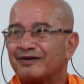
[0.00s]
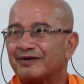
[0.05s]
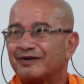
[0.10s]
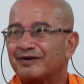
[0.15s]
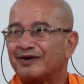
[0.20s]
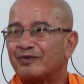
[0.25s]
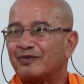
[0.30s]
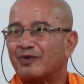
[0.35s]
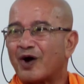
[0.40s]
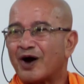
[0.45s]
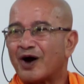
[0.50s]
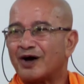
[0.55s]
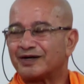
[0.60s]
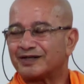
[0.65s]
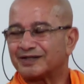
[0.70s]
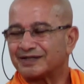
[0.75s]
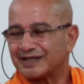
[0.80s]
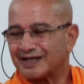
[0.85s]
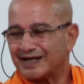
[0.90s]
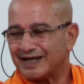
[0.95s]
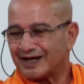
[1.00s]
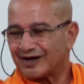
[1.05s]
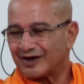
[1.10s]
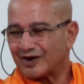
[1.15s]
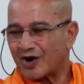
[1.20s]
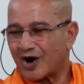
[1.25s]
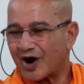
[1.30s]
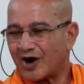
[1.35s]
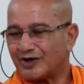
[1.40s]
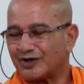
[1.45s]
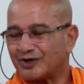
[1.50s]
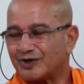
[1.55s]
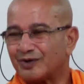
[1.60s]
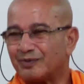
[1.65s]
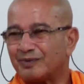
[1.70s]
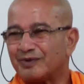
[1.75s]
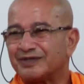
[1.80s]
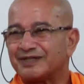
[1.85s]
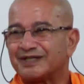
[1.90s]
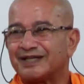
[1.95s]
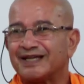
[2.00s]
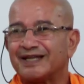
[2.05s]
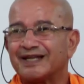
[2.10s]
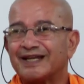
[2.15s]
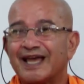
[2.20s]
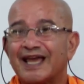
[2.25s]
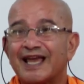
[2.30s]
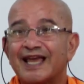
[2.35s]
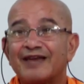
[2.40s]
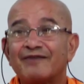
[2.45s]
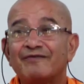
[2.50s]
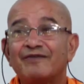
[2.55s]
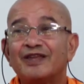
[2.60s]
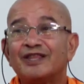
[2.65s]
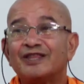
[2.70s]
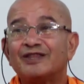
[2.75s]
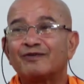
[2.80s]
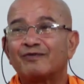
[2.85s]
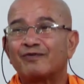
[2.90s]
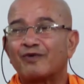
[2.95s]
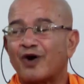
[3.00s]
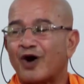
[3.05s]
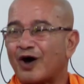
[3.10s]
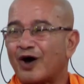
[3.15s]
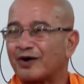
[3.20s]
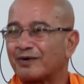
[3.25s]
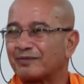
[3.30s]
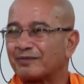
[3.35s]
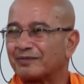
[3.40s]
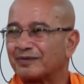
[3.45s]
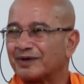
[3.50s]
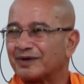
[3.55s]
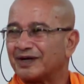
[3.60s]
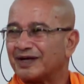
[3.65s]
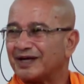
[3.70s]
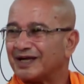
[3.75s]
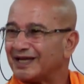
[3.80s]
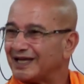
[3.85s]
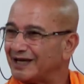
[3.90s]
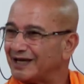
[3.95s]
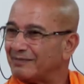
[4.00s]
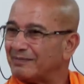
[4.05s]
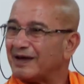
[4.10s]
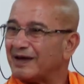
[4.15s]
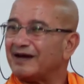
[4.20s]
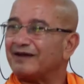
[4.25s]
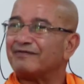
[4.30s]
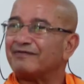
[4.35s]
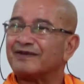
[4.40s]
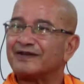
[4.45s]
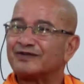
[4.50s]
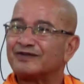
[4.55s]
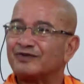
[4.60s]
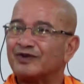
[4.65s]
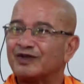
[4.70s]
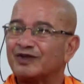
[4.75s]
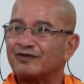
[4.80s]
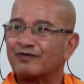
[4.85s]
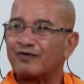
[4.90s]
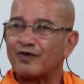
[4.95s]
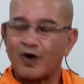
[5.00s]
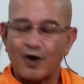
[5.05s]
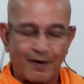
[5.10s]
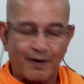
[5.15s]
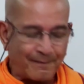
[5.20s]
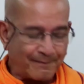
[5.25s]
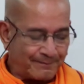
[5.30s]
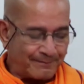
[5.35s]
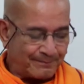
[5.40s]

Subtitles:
it wants God to be seen with form. He manifests with form.